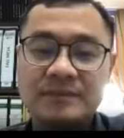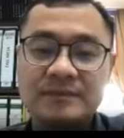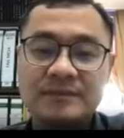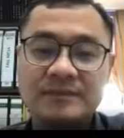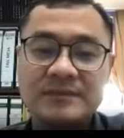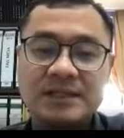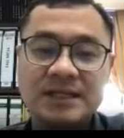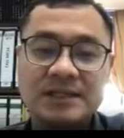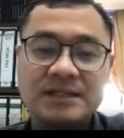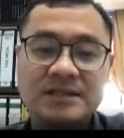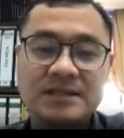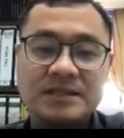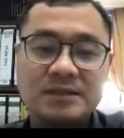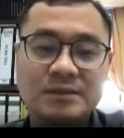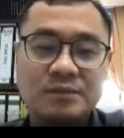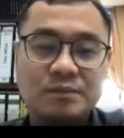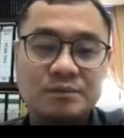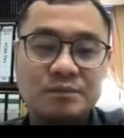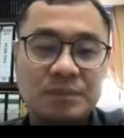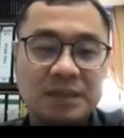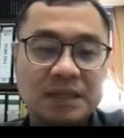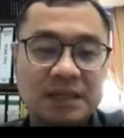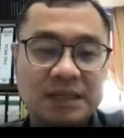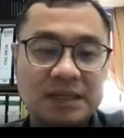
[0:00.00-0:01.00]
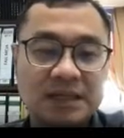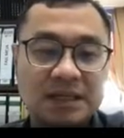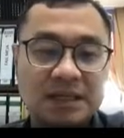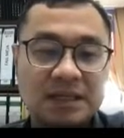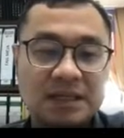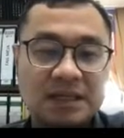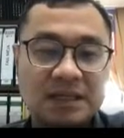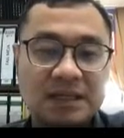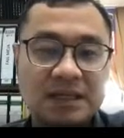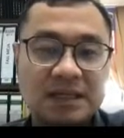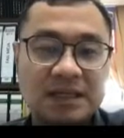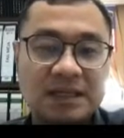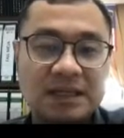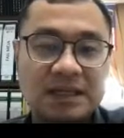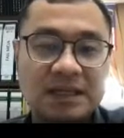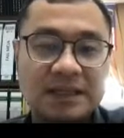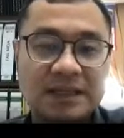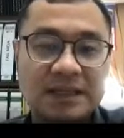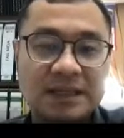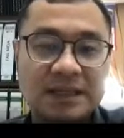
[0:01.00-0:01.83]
just be